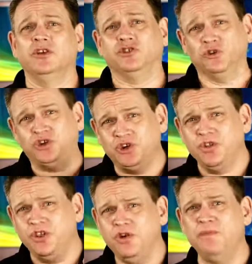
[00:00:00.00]
So,
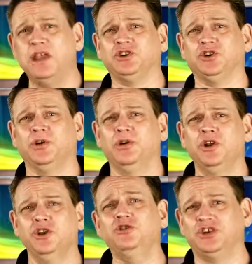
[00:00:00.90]
shouldn't you make sure
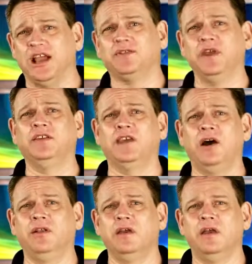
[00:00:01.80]
you check things
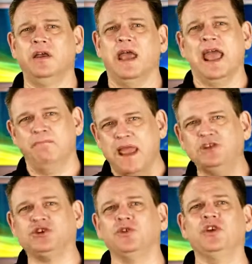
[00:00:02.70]
out and
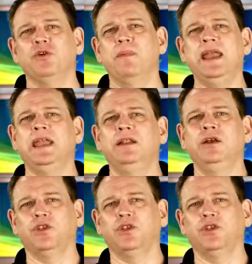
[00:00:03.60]
make sure that you're making